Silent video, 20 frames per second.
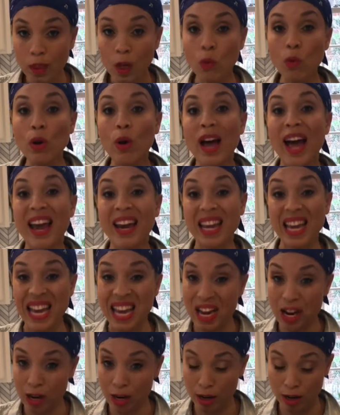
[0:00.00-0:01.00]
will
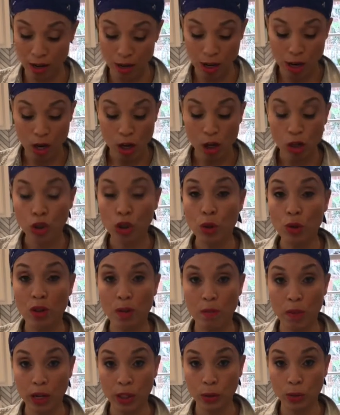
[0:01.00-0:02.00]
adhere to the
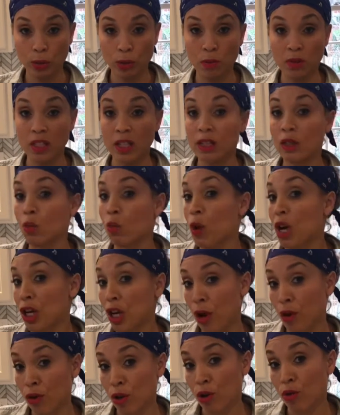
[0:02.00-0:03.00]
mushroom, since we
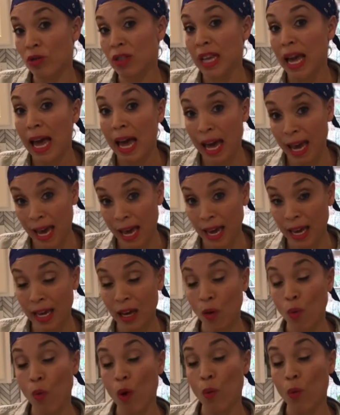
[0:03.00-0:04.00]
don't use
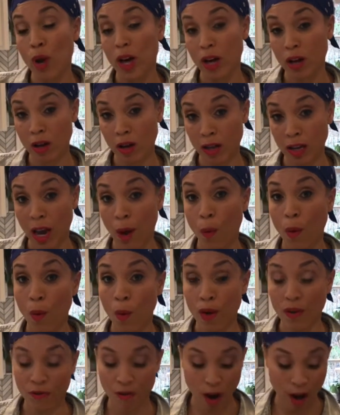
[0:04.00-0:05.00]
egg when we cook and when
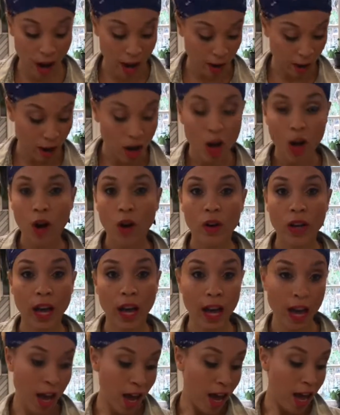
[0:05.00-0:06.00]
we fry.
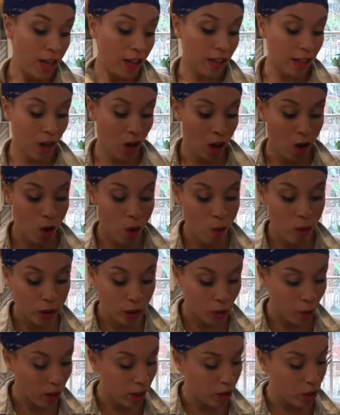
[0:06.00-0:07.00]
Okay, so
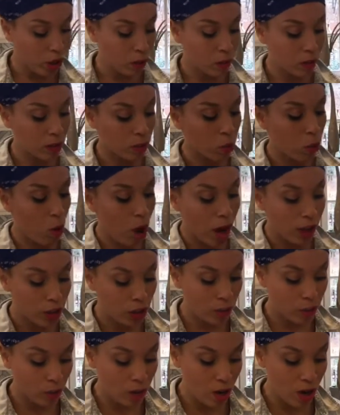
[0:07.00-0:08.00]
what you want to do is wash
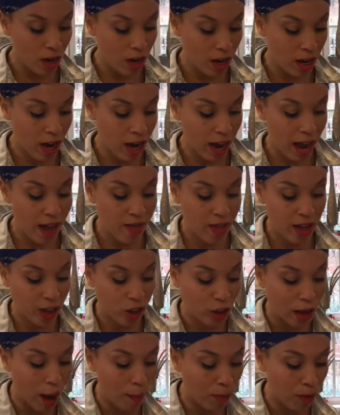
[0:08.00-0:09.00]
them real good and then
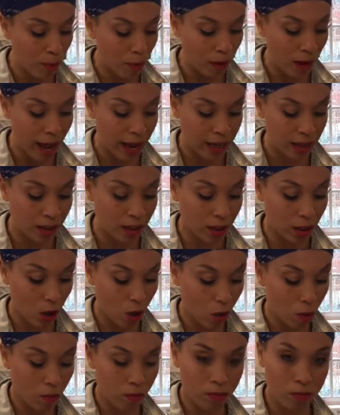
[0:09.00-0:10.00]
chop them like
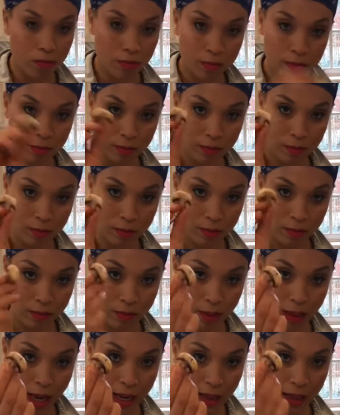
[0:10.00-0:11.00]
so,
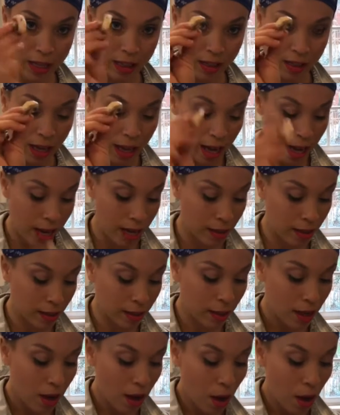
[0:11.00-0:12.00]
like this size.